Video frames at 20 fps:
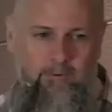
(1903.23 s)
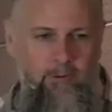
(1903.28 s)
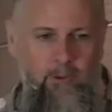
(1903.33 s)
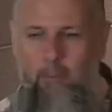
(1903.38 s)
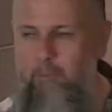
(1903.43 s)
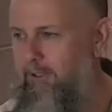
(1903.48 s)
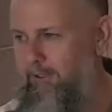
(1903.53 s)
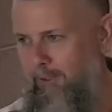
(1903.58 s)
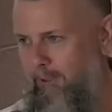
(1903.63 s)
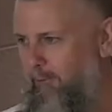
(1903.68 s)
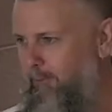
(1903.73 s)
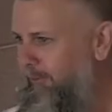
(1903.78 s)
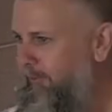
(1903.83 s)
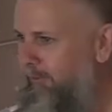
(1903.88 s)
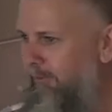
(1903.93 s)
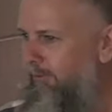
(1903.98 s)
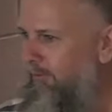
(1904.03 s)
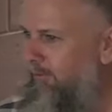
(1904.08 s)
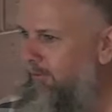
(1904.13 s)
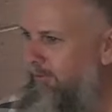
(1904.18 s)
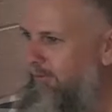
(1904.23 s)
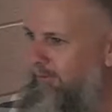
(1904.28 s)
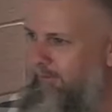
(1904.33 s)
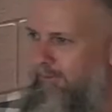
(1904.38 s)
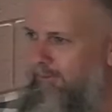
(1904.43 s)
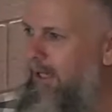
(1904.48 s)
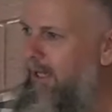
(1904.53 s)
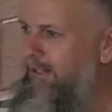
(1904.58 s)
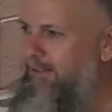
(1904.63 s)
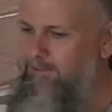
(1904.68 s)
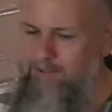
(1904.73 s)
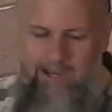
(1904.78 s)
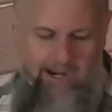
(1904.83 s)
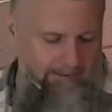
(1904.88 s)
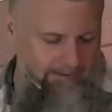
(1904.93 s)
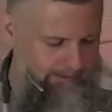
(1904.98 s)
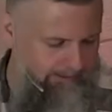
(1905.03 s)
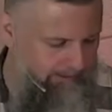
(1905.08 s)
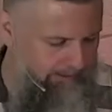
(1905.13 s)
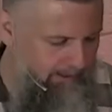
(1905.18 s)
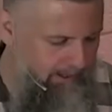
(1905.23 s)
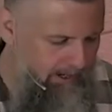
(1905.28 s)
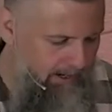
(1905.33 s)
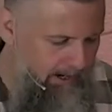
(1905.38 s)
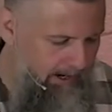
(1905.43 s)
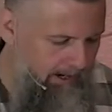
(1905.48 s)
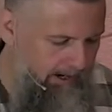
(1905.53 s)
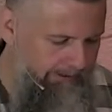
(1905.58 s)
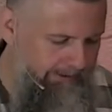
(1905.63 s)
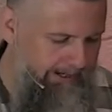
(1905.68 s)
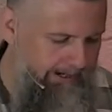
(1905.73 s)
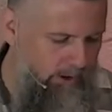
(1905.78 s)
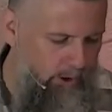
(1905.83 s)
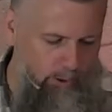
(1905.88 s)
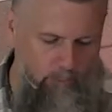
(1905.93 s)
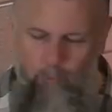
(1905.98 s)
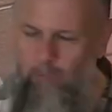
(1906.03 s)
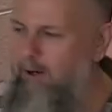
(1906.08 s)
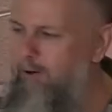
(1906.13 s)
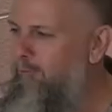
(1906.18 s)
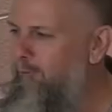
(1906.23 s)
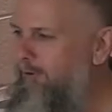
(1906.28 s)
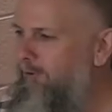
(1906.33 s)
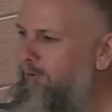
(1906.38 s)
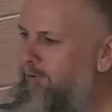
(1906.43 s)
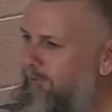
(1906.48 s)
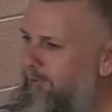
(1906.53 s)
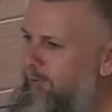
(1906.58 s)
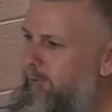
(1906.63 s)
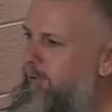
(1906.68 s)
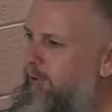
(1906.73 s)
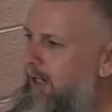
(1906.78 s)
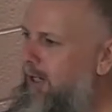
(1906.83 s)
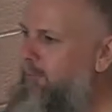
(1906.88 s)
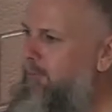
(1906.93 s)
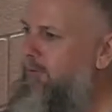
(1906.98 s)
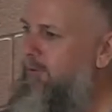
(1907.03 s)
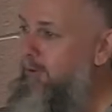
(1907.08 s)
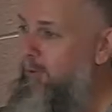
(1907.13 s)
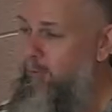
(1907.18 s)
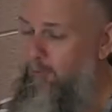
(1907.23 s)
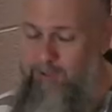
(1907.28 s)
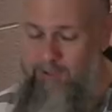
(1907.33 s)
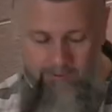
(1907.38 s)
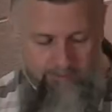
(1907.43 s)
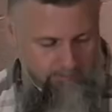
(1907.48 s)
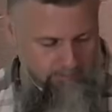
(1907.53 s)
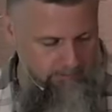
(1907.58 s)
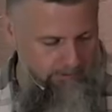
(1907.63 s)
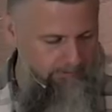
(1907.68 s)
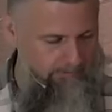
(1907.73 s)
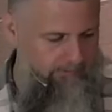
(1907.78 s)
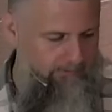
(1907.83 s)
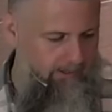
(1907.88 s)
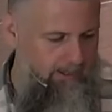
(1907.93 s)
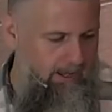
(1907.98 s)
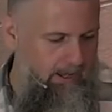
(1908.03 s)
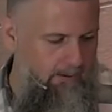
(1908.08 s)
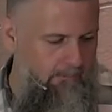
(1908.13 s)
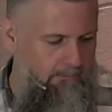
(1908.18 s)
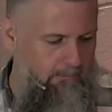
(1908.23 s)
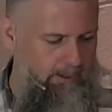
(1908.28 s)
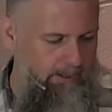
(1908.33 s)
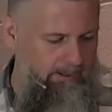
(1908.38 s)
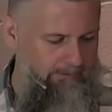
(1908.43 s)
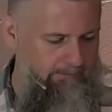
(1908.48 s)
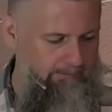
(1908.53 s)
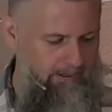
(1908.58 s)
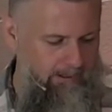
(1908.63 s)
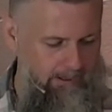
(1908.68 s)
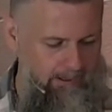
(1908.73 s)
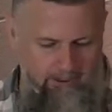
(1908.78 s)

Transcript: nobody knows. Not exactly. They are referenced a few times in the Old Testament, but...